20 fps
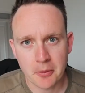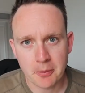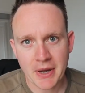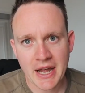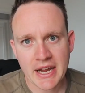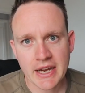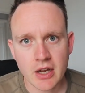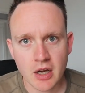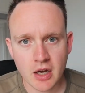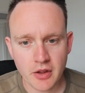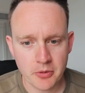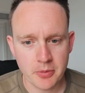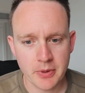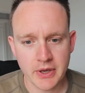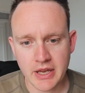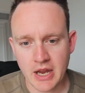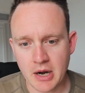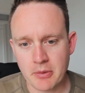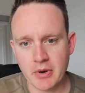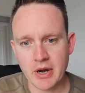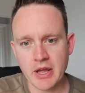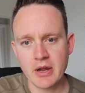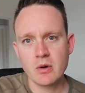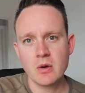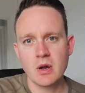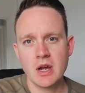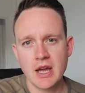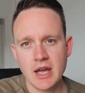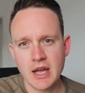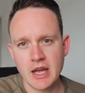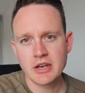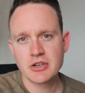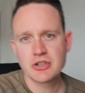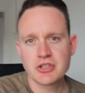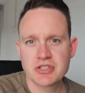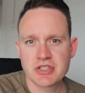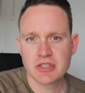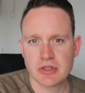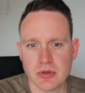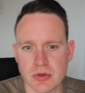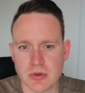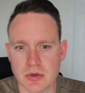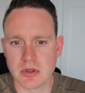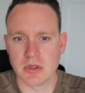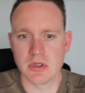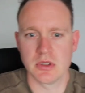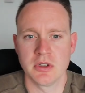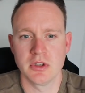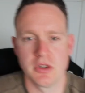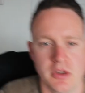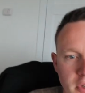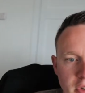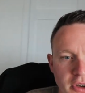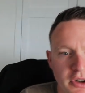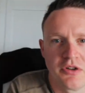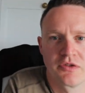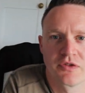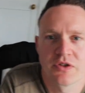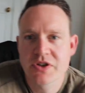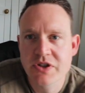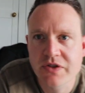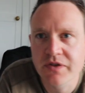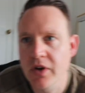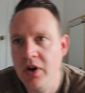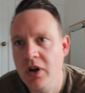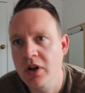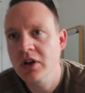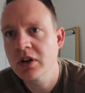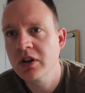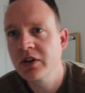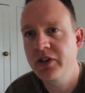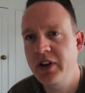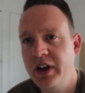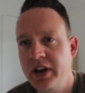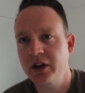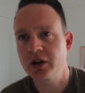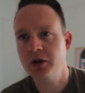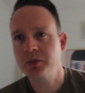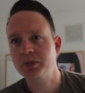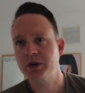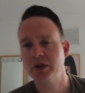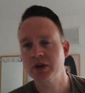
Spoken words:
I'm back on the big camera now, and just to, first of all, take it up,